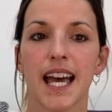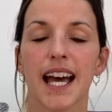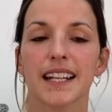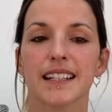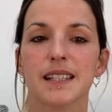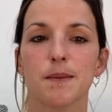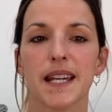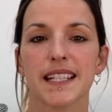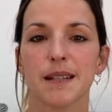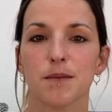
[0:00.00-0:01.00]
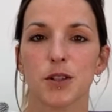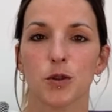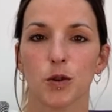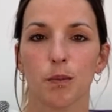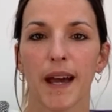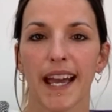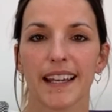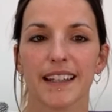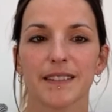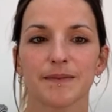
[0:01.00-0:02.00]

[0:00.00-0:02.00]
and expect him to talk back.